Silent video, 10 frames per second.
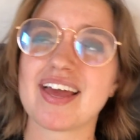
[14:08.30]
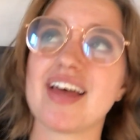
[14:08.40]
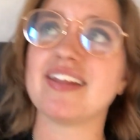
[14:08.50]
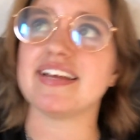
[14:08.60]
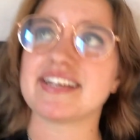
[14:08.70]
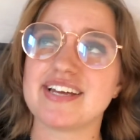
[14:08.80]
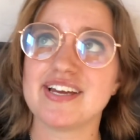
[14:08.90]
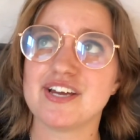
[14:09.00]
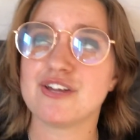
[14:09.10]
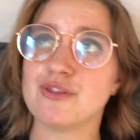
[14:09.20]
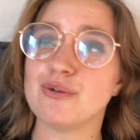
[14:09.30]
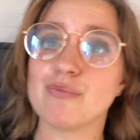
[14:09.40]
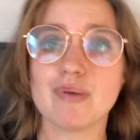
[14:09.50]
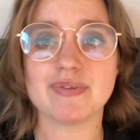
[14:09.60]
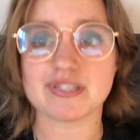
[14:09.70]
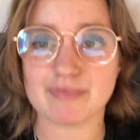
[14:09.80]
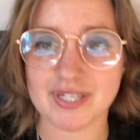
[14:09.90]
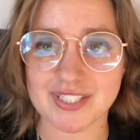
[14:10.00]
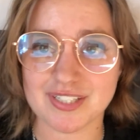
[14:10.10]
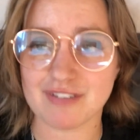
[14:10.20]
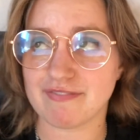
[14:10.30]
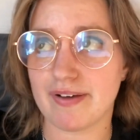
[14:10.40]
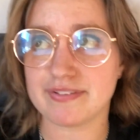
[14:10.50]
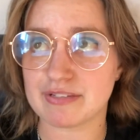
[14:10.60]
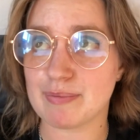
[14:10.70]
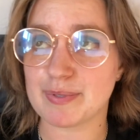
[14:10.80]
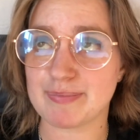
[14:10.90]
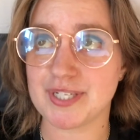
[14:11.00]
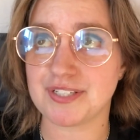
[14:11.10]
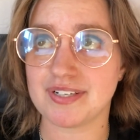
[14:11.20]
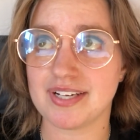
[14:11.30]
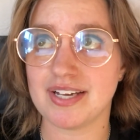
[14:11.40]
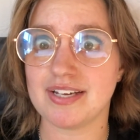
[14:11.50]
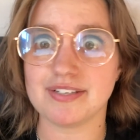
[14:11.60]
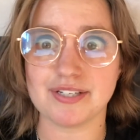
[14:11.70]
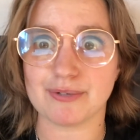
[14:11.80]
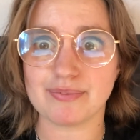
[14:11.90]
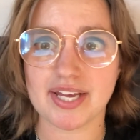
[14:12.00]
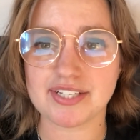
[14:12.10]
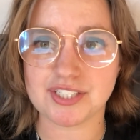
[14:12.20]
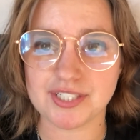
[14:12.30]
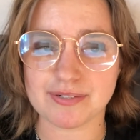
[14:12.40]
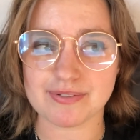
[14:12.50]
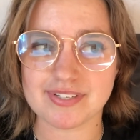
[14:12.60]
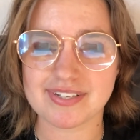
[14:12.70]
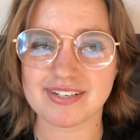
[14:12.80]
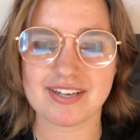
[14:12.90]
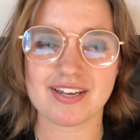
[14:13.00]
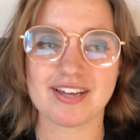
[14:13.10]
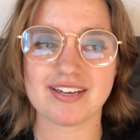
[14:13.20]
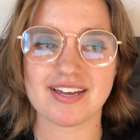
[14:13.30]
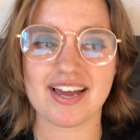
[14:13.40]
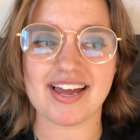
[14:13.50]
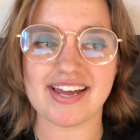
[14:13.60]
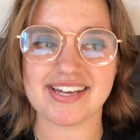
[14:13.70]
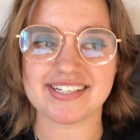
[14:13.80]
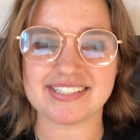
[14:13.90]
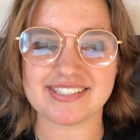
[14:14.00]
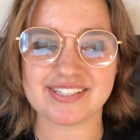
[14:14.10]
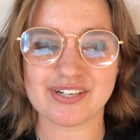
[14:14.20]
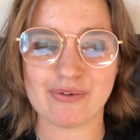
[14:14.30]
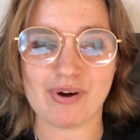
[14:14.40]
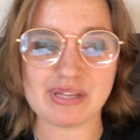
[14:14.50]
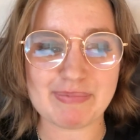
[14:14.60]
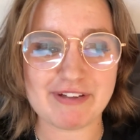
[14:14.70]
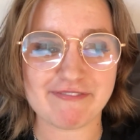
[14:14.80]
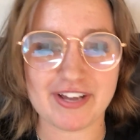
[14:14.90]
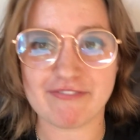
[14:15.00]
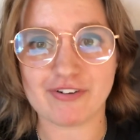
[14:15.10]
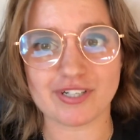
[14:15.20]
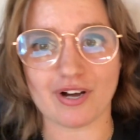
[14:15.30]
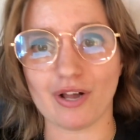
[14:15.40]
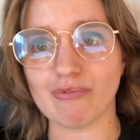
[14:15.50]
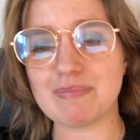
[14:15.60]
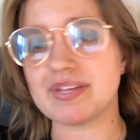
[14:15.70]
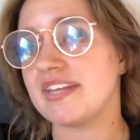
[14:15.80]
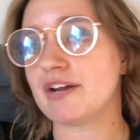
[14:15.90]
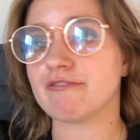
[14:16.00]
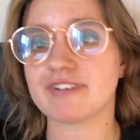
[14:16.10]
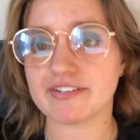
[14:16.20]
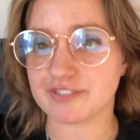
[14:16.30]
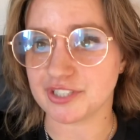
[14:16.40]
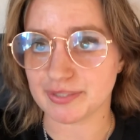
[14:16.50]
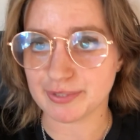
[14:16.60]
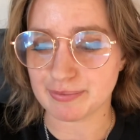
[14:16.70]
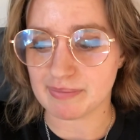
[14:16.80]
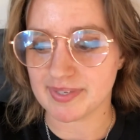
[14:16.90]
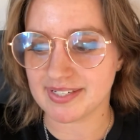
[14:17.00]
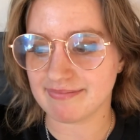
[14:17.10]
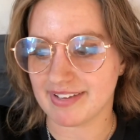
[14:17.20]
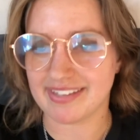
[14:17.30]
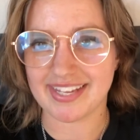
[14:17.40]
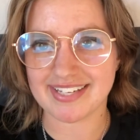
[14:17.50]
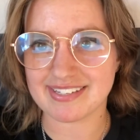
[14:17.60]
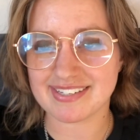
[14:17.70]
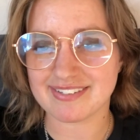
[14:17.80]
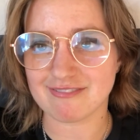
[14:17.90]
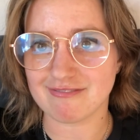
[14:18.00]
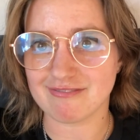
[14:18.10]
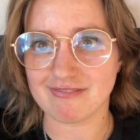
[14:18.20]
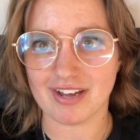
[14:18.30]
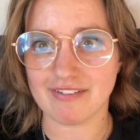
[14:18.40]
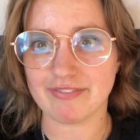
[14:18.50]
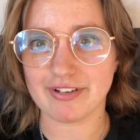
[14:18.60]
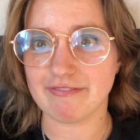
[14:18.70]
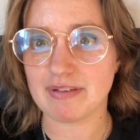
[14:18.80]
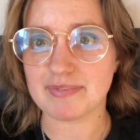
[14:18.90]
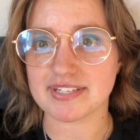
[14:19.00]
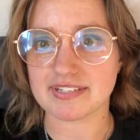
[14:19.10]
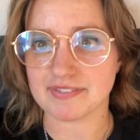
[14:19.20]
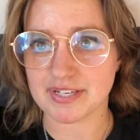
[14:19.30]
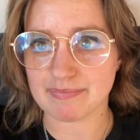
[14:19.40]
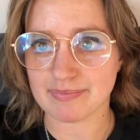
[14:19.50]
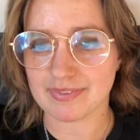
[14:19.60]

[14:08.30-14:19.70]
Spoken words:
Like the Women's March, the founders of the Women's March don't like Jews. And while they may fight for all women, they don't fight for Jewish women, and that's not very feminist of them.